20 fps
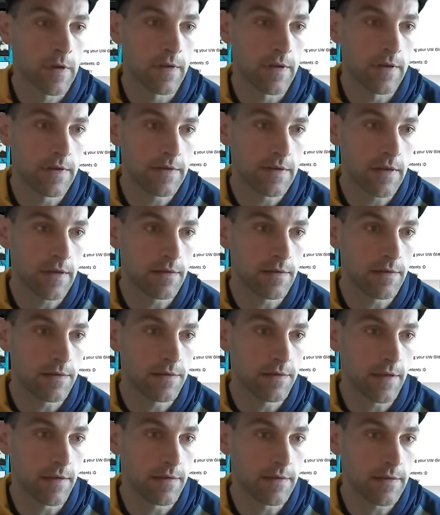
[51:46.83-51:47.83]
Recycle a
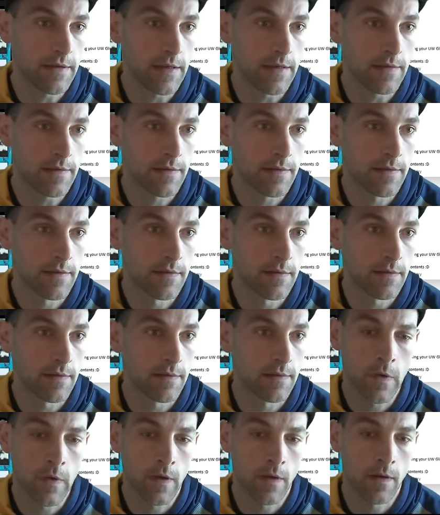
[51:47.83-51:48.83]
Generous Ent.
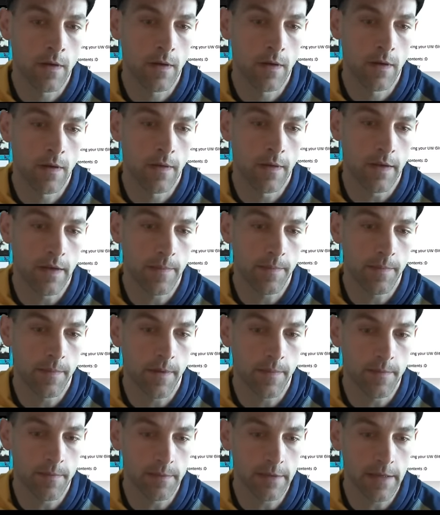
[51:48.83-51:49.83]
I think I
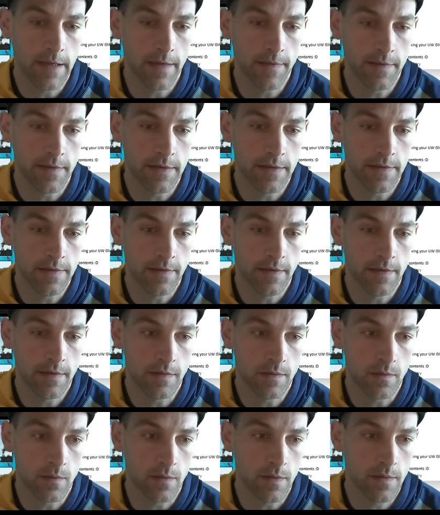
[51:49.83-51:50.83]
probably have to discard the
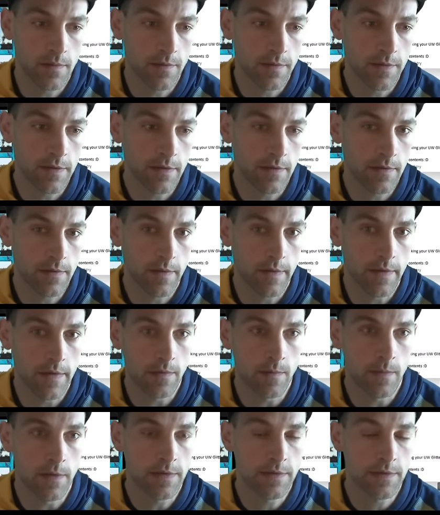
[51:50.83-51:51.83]
Lorien reveal, though I
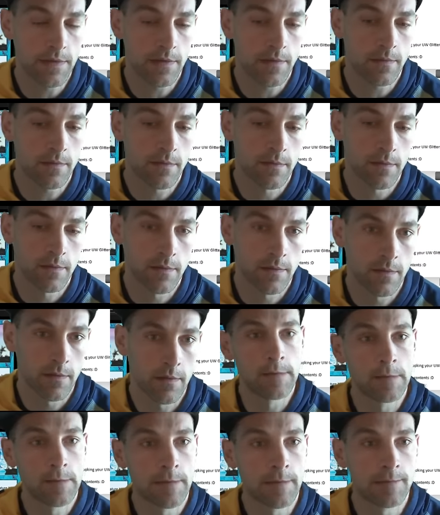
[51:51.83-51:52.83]
don't want to.
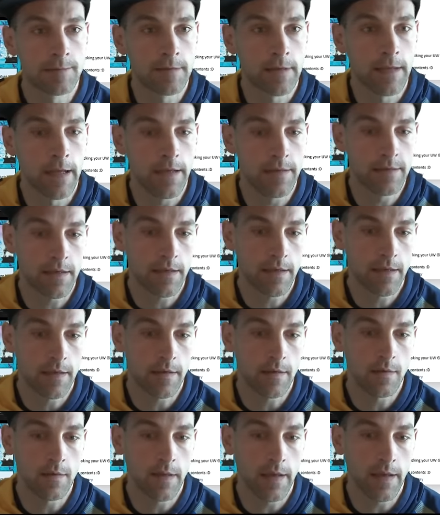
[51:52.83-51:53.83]
Actually, I can
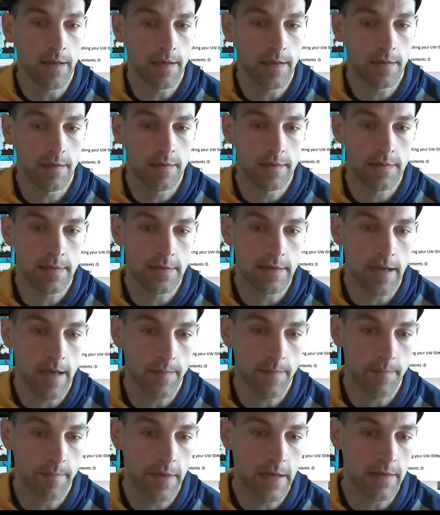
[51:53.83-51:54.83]
go like
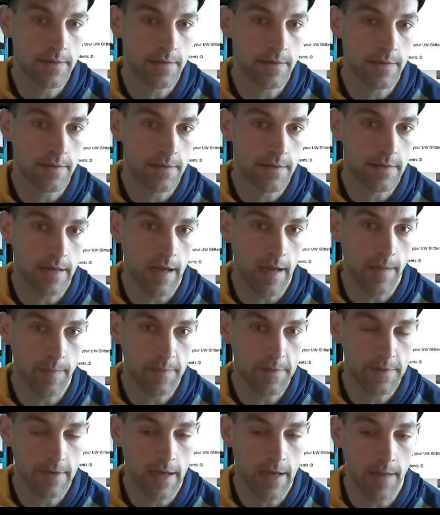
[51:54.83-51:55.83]
snap, Mancer, snap,
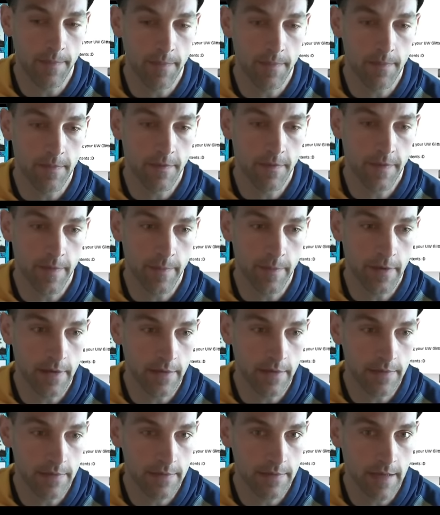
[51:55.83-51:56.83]
snap,
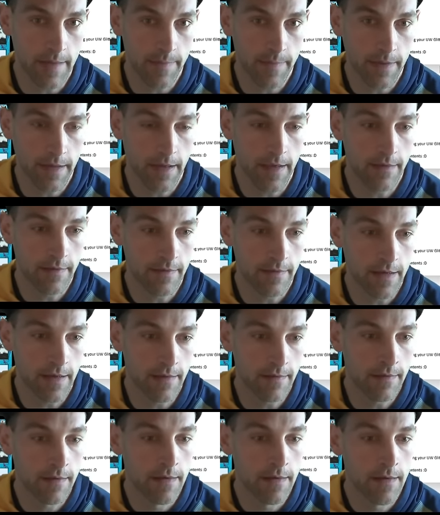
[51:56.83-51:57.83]
ephemerate, snap again, and
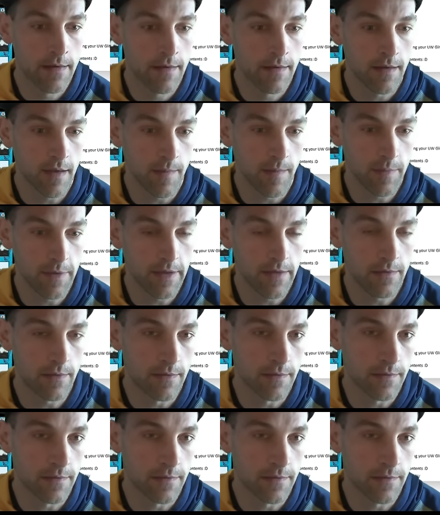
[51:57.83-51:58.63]
then uh, play Lorien